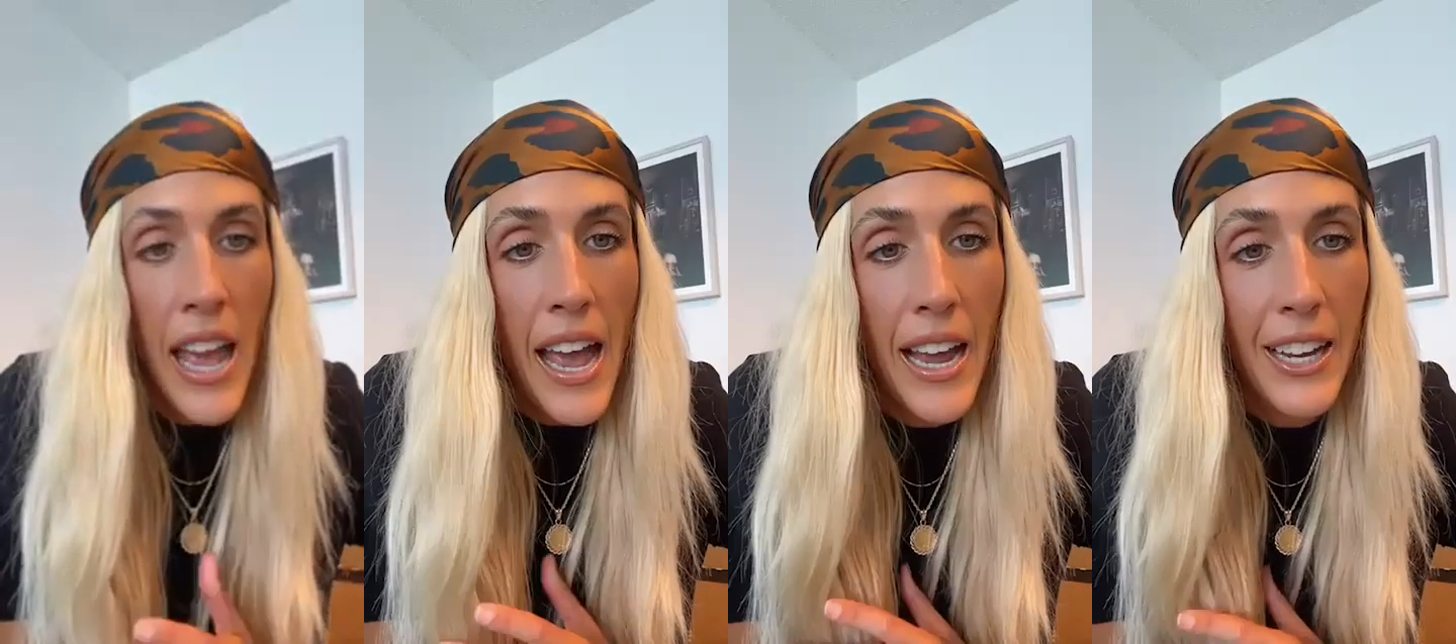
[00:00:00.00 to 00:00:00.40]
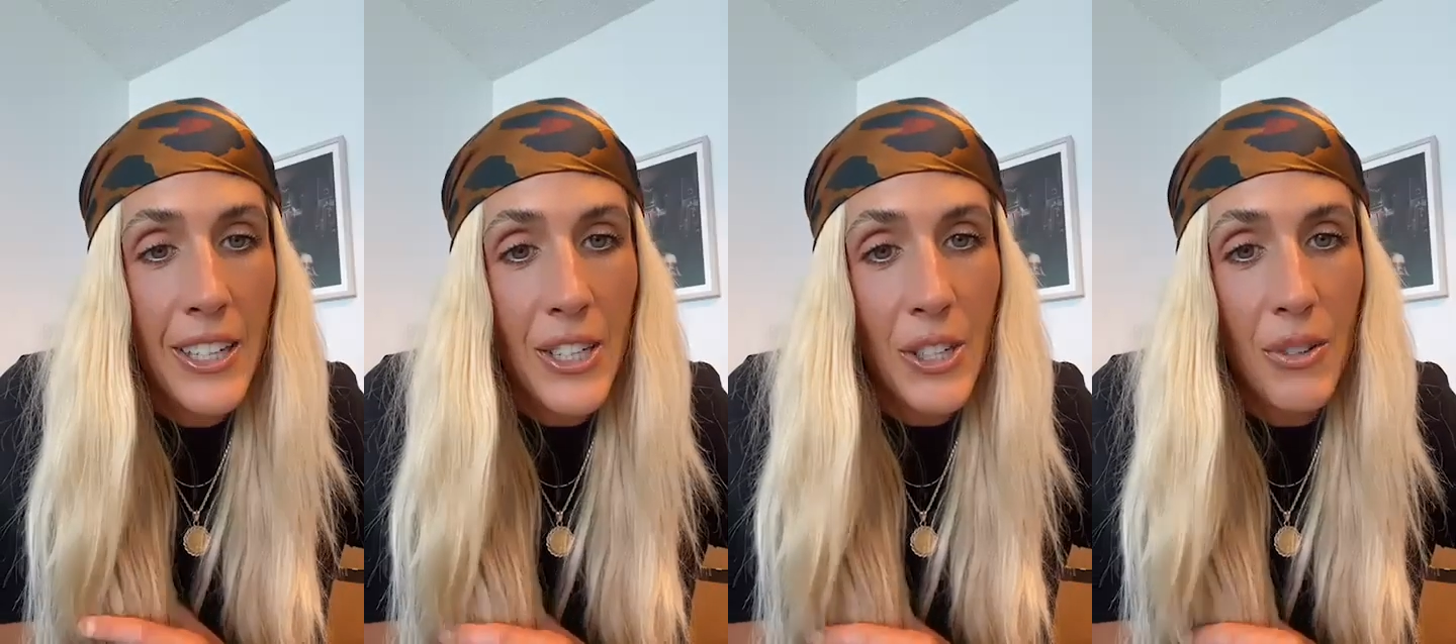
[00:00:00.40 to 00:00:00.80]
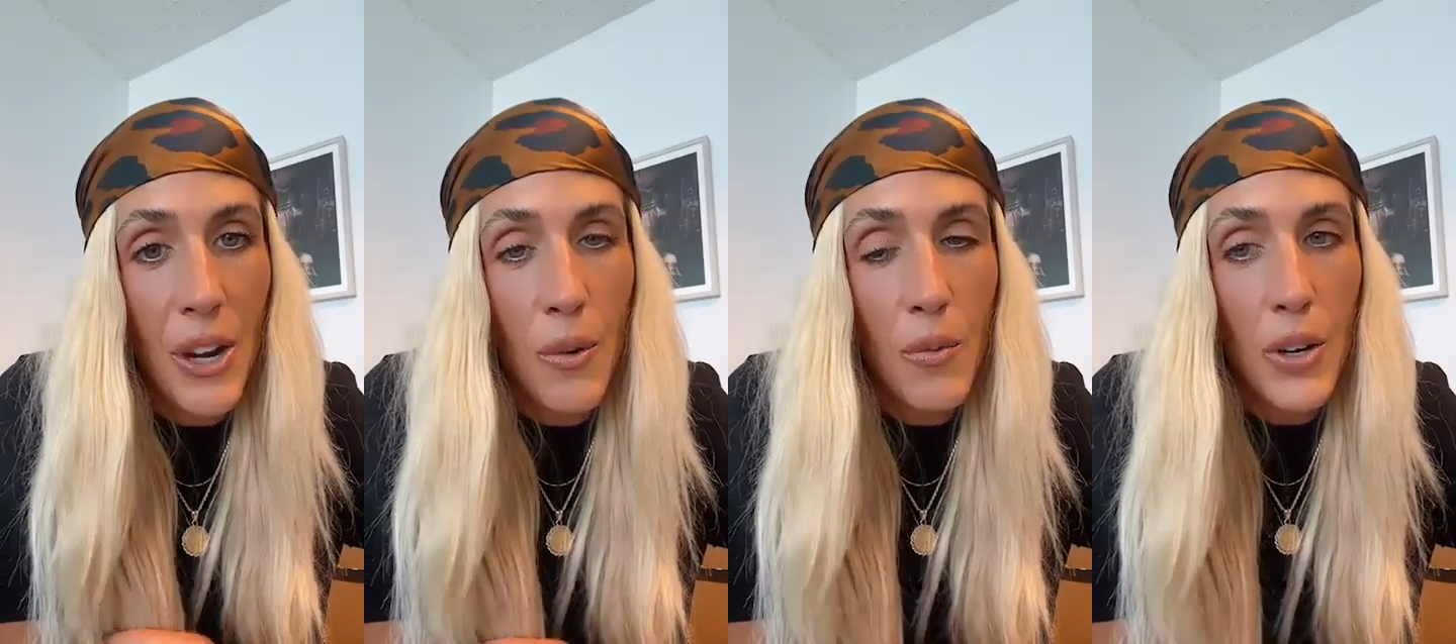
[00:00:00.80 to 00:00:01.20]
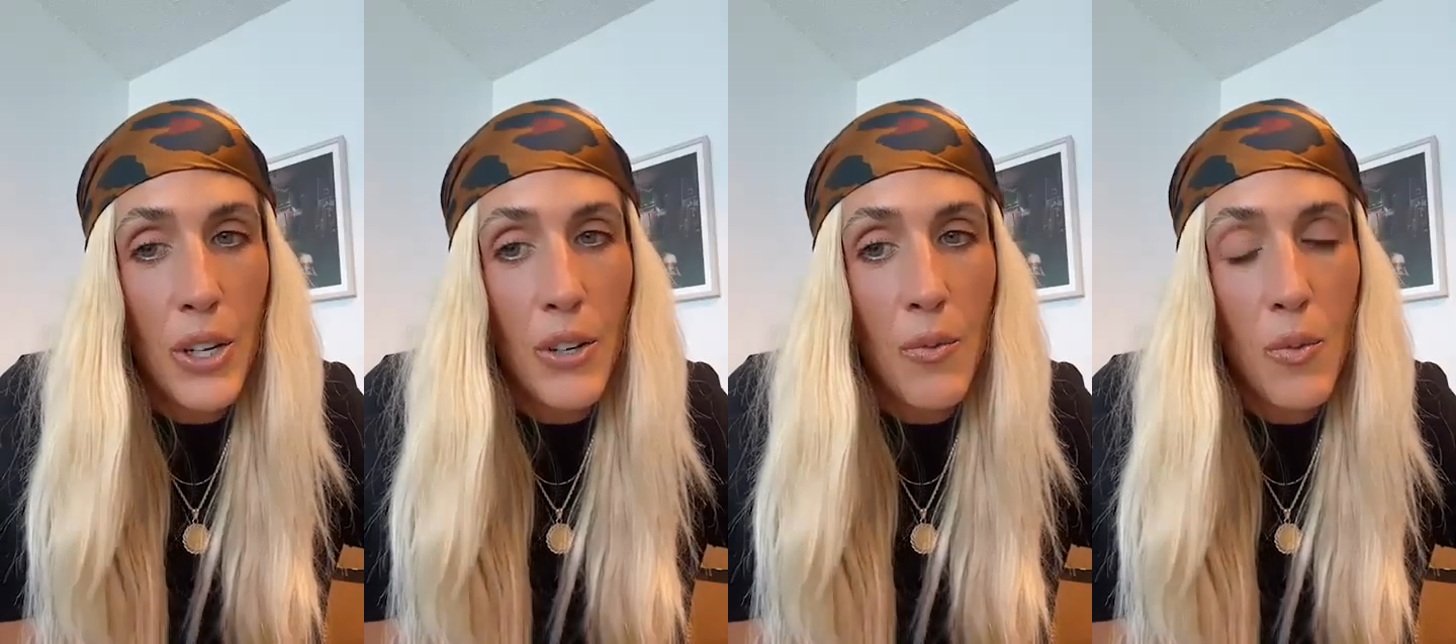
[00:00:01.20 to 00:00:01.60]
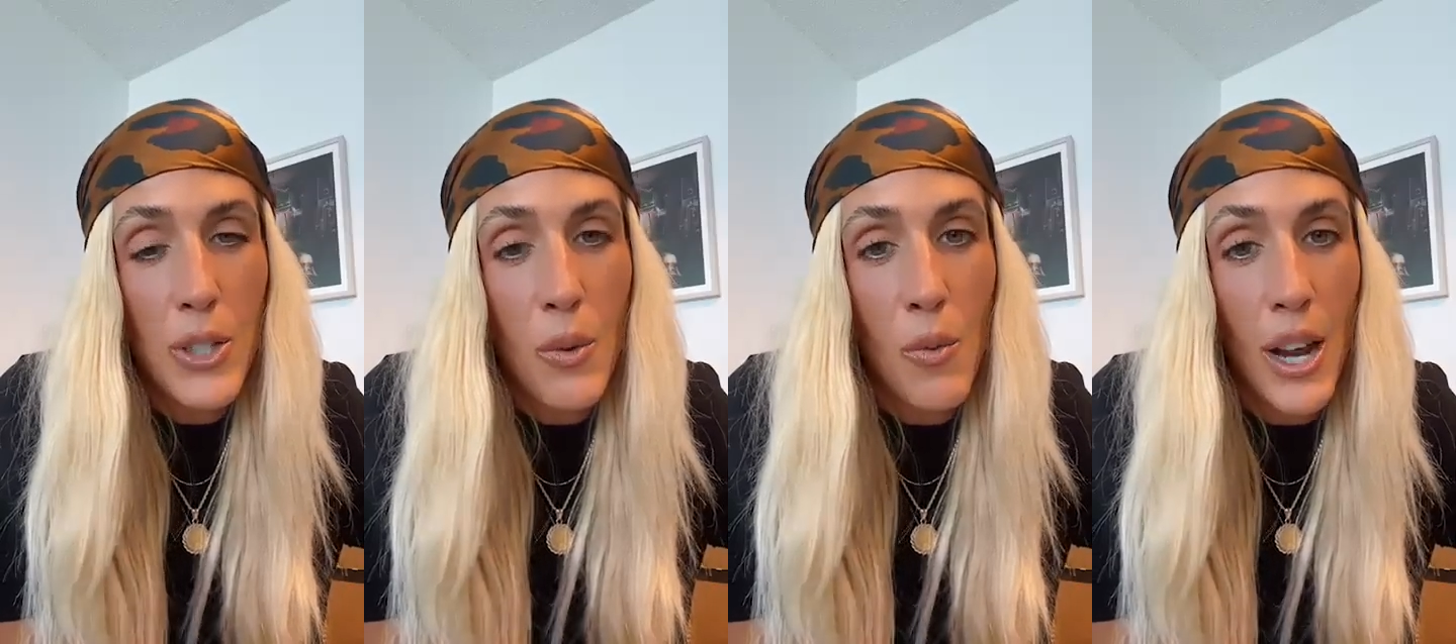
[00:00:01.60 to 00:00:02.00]
And,
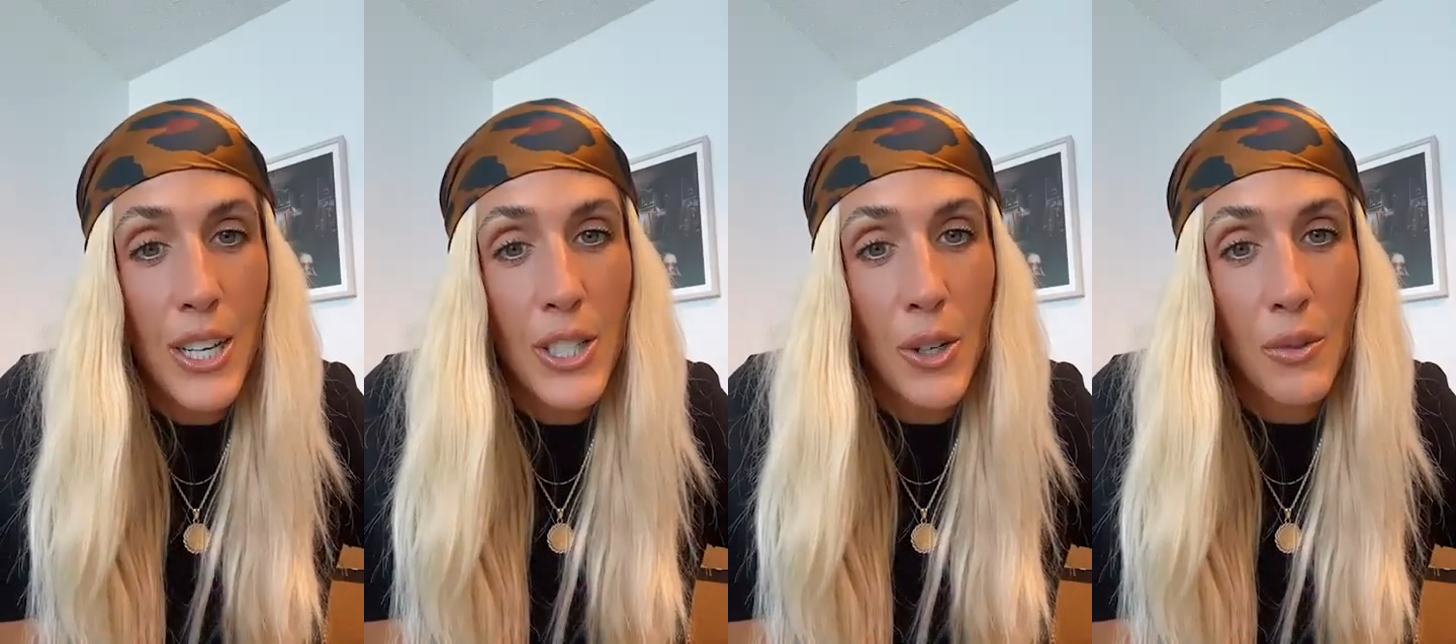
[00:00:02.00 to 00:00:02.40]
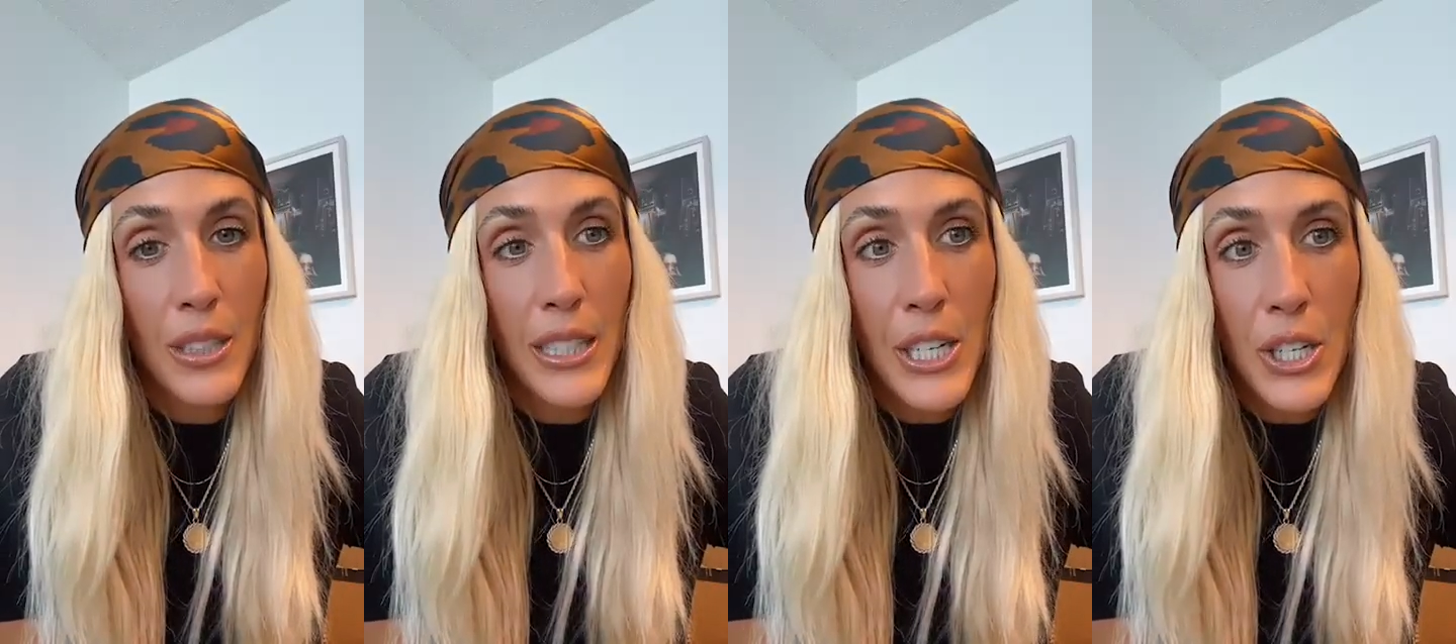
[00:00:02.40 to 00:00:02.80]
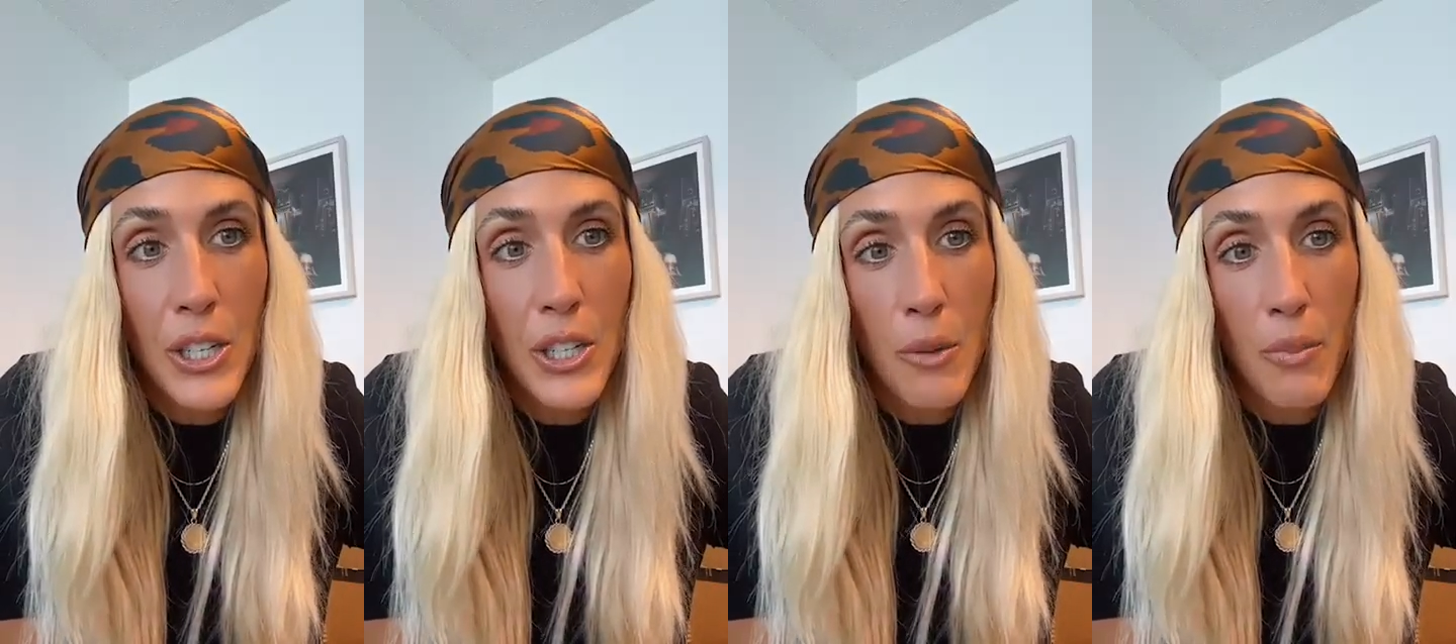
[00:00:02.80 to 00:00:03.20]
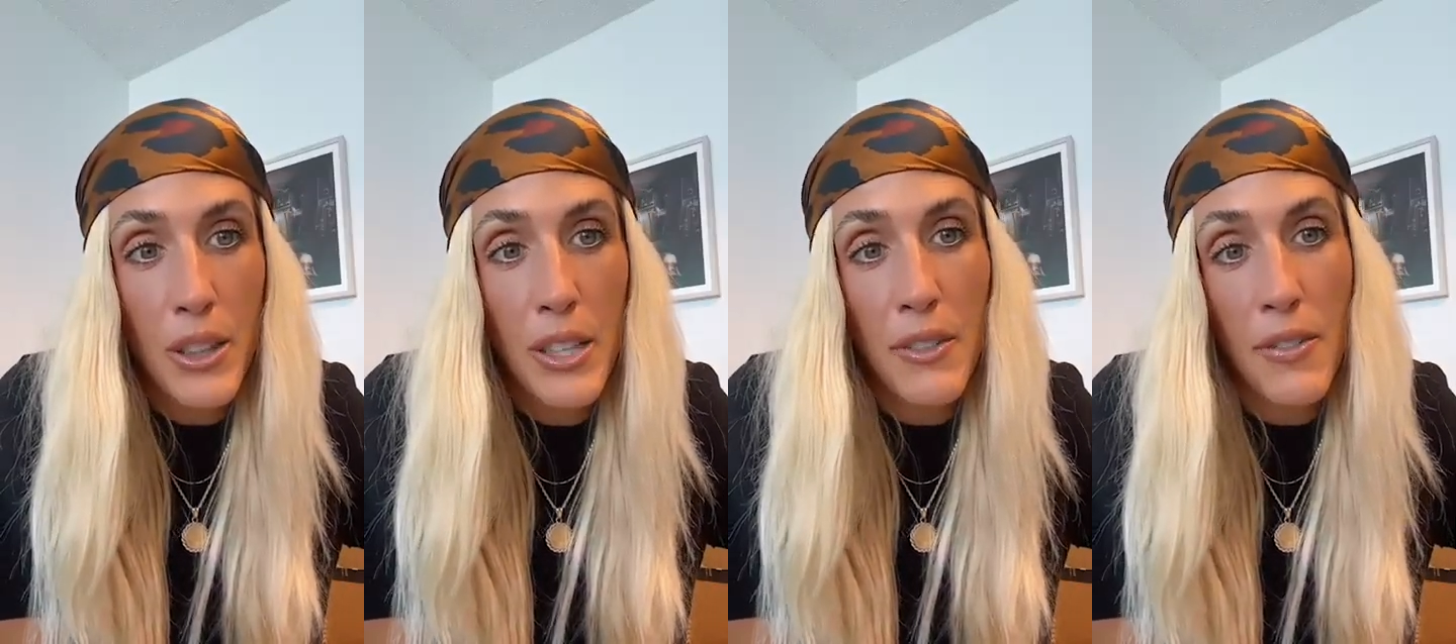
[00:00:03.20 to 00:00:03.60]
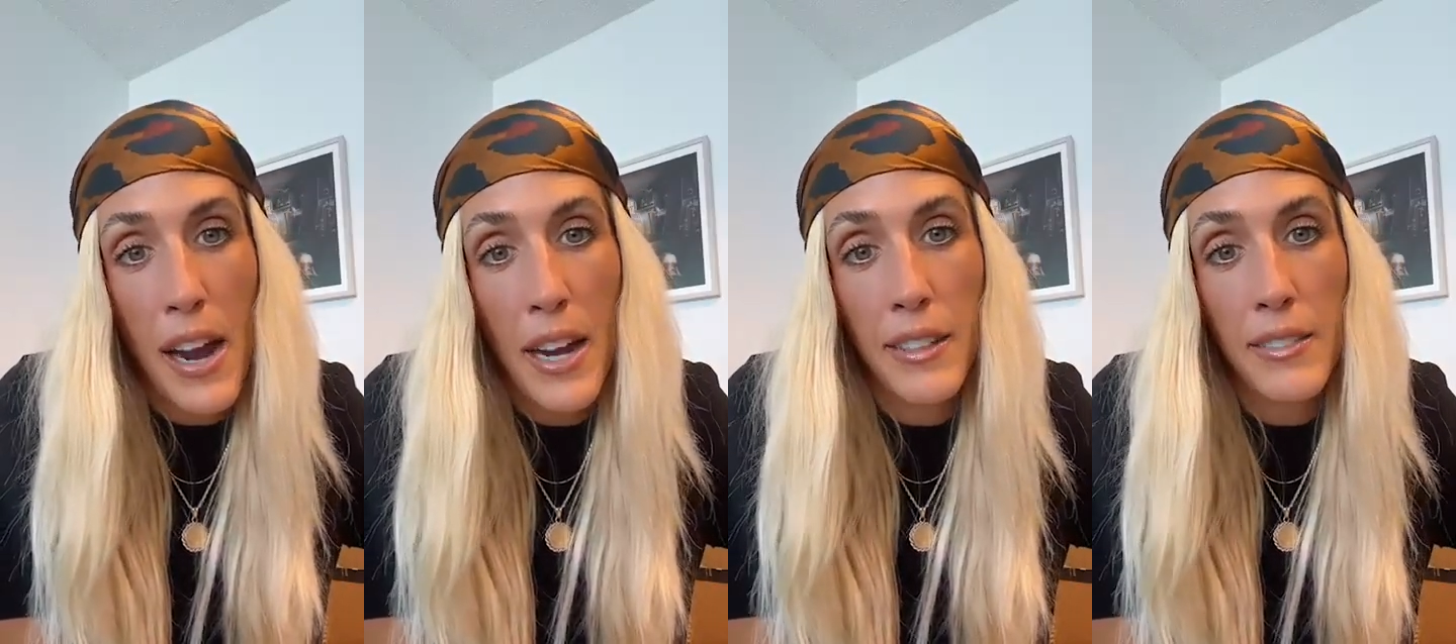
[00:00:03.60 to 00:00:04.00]
so what is your relationship with the
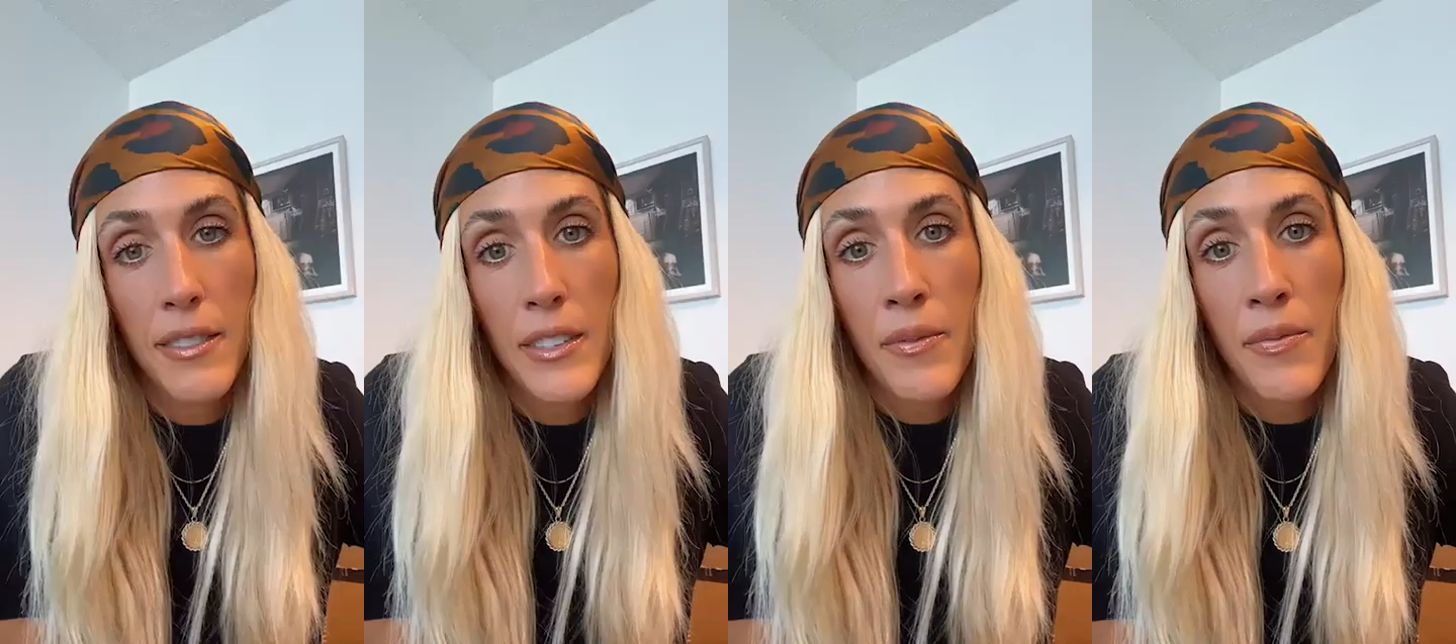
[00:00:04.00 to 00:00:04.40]
divine